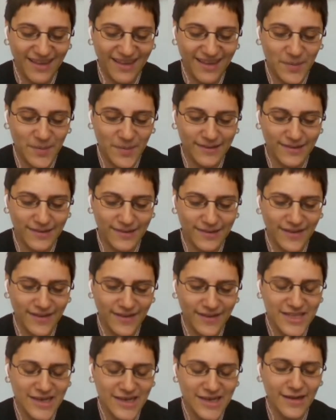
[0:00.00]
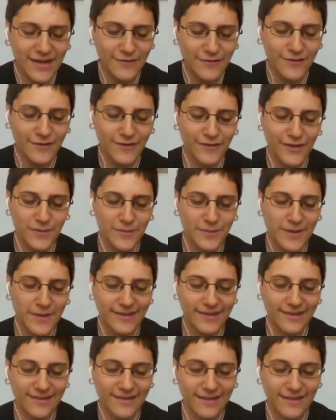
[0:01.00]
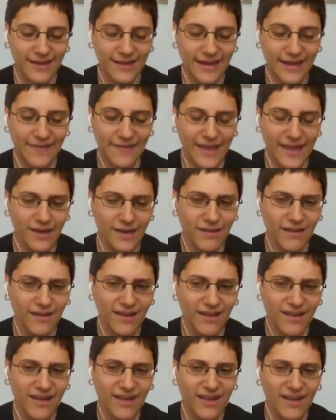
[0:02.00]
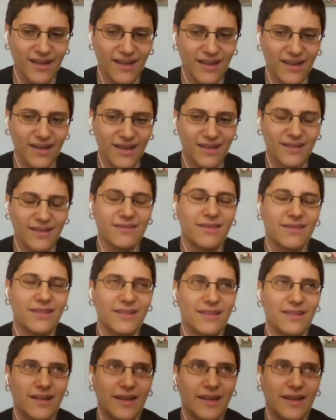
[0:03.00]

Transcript: I was vegetarian for a few months, and then uh,